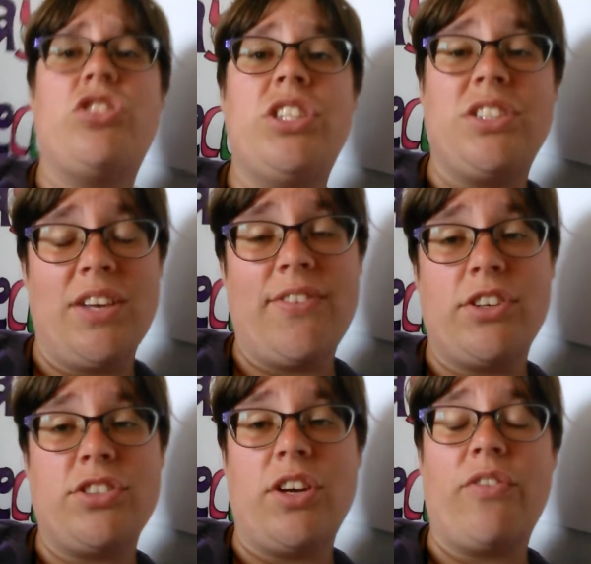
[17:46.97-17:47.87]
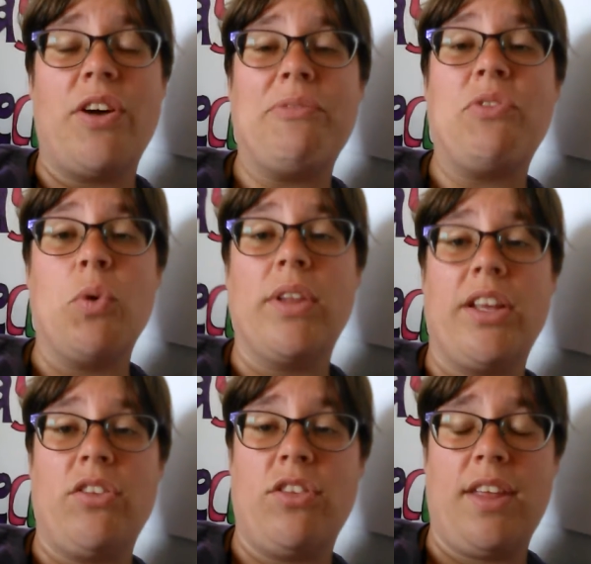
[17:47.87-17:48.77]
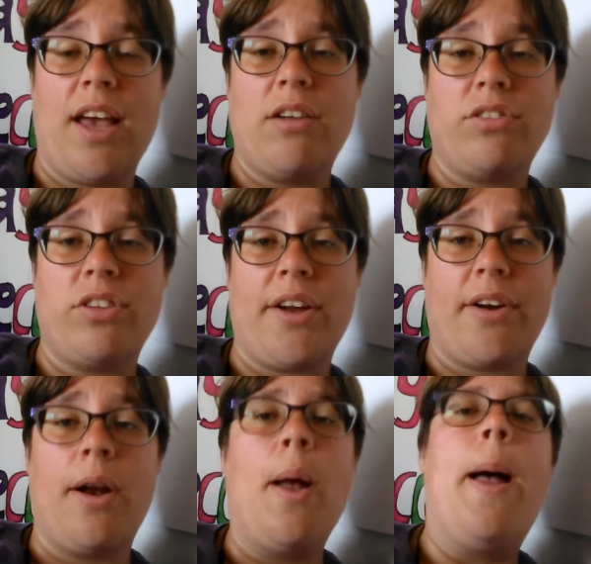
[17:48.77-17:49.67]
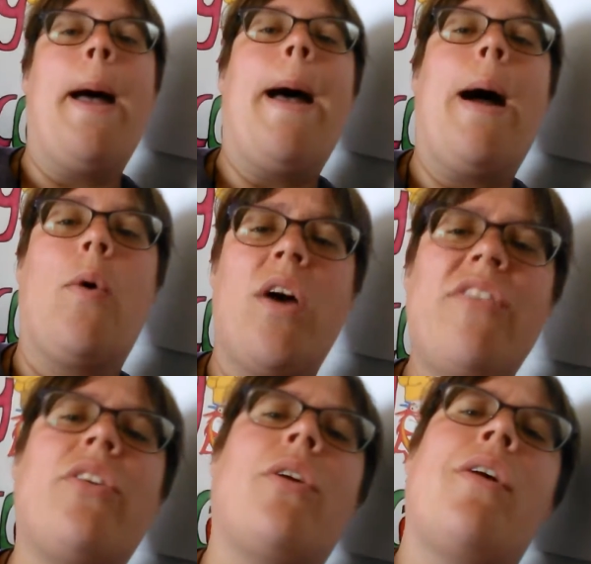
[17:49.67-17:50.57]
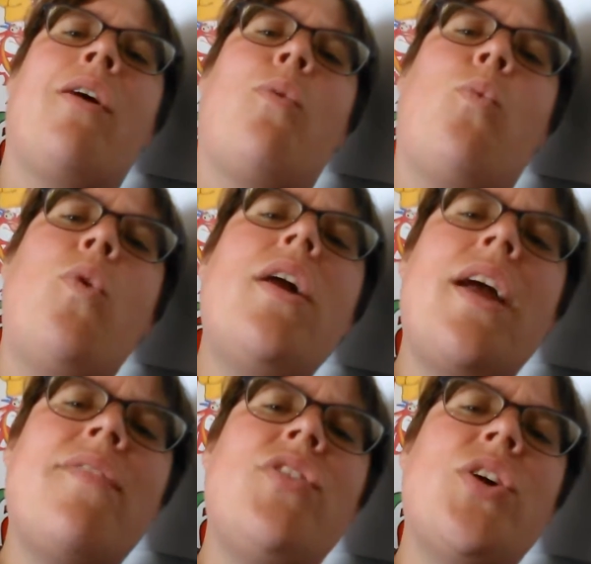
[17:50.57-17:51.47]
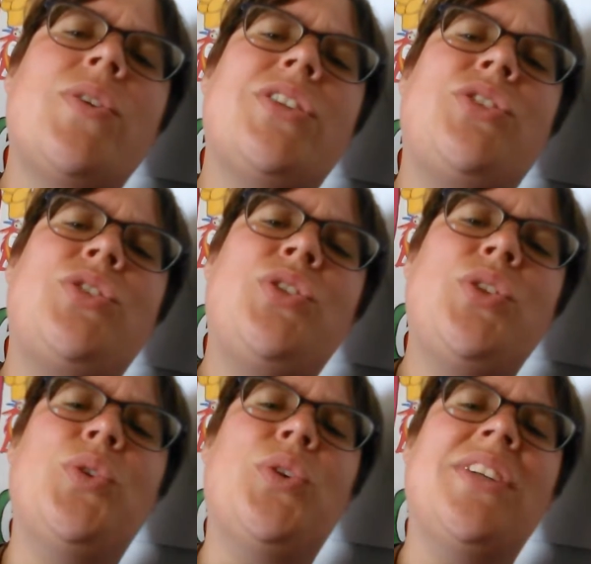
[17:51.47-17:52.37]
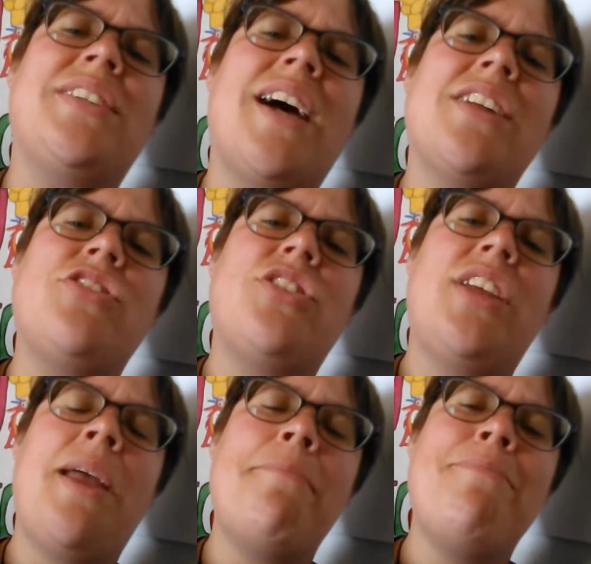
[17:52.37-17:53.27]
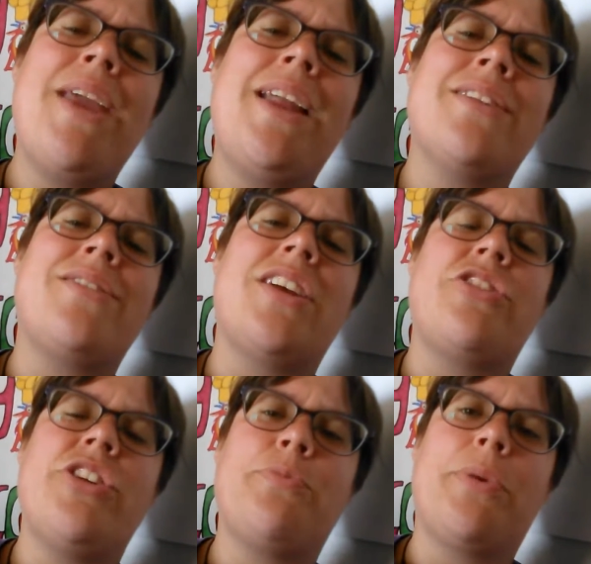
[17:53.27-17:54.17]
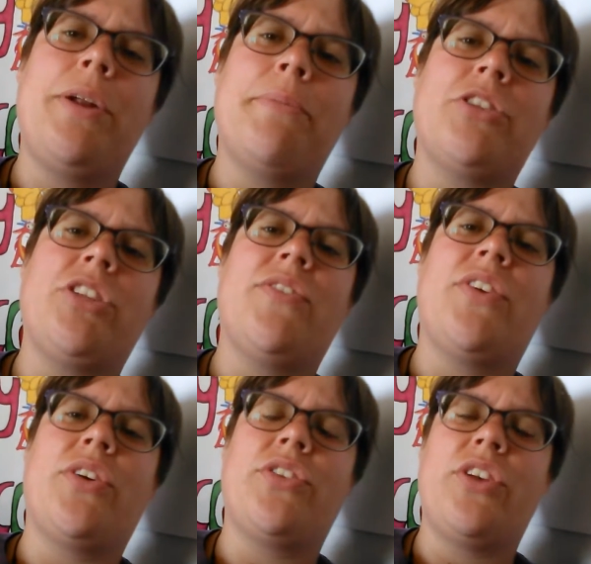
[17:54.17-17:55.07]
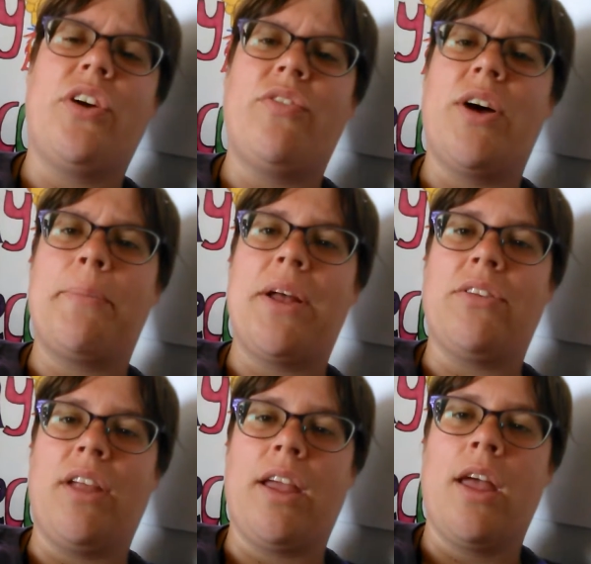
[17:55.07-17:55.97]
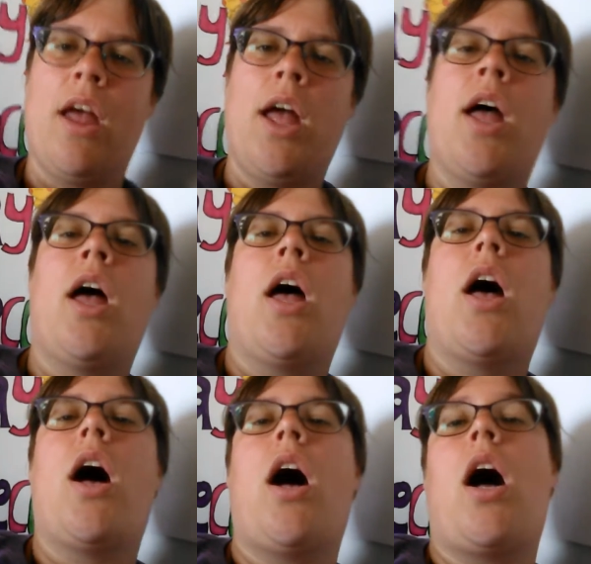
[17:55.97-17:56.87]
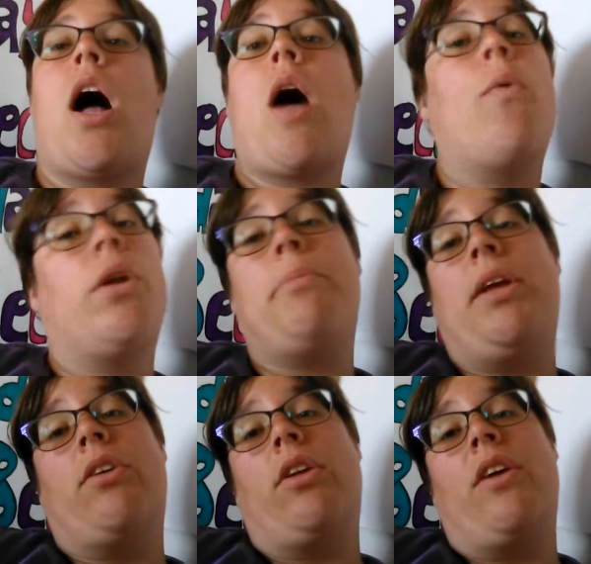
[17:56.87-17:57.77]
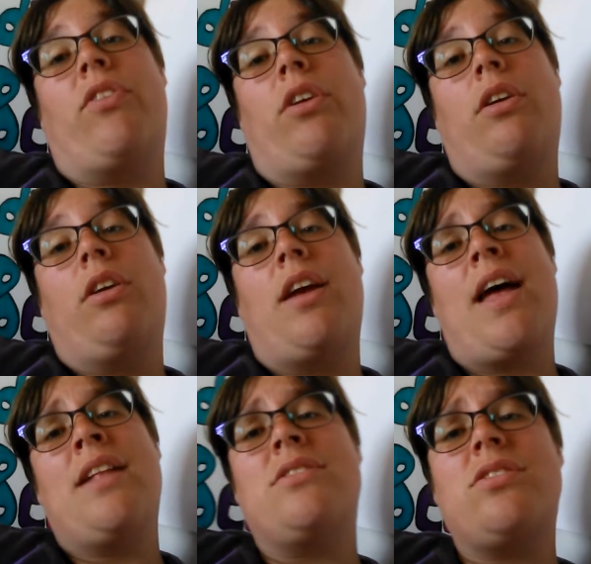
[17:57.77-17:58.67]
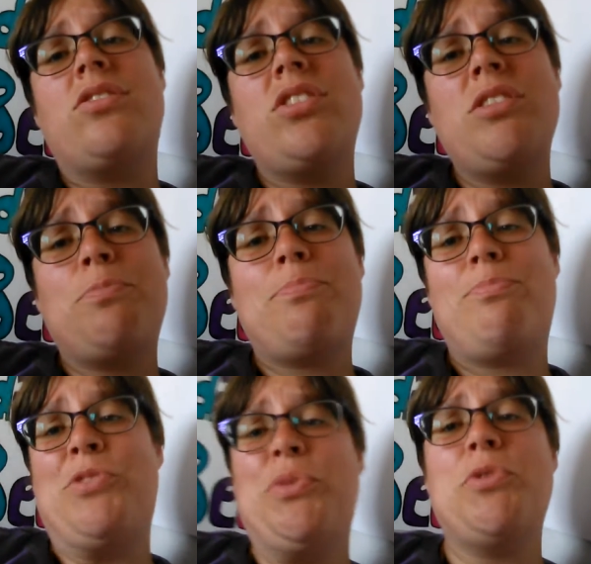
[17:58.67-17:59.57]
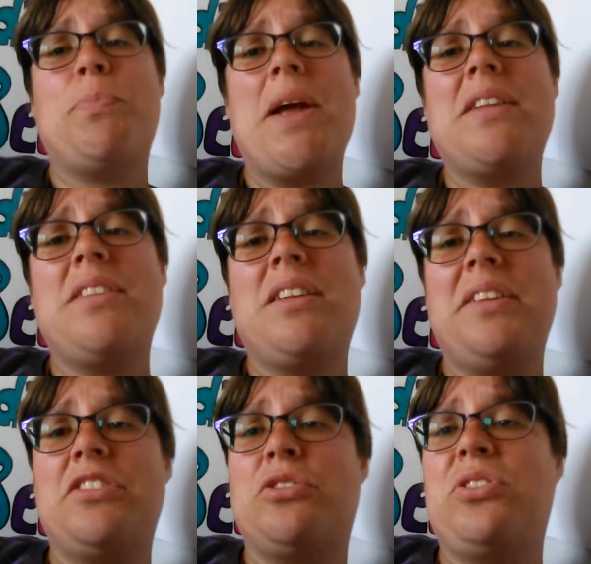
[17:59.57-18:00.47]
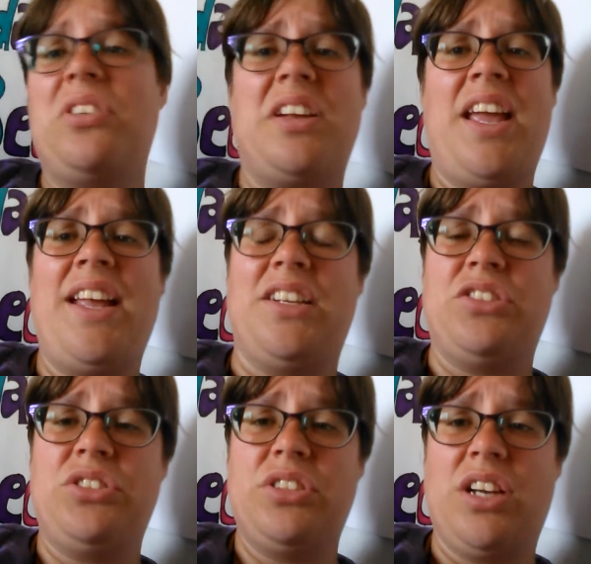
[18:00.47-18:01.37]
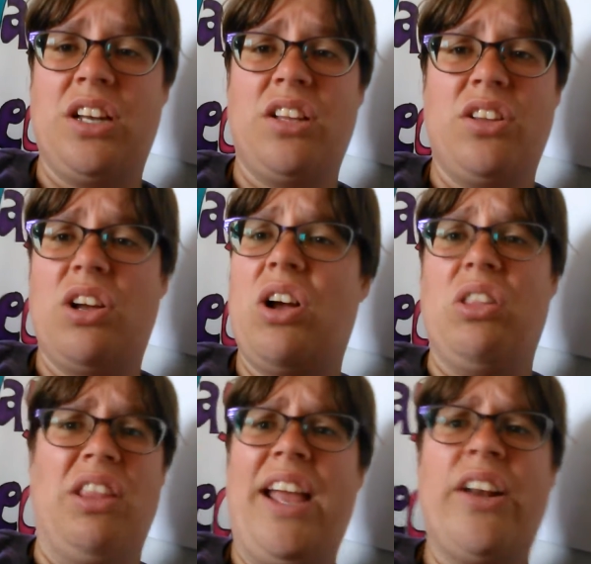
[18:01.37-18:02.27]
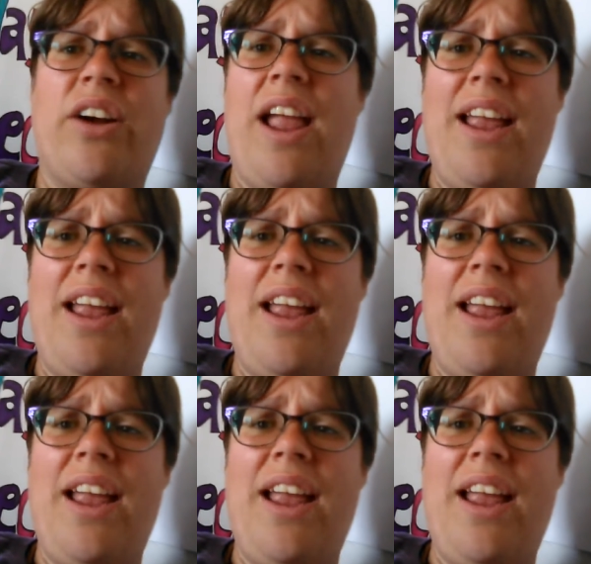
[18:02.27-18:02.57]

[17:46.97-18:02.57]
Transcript: she's given herself up fully to the outsider. However, what I've noticed, too, is that it means that she's pretty much given herself up as, like, I want to be your lover. And she was practically a certain age, later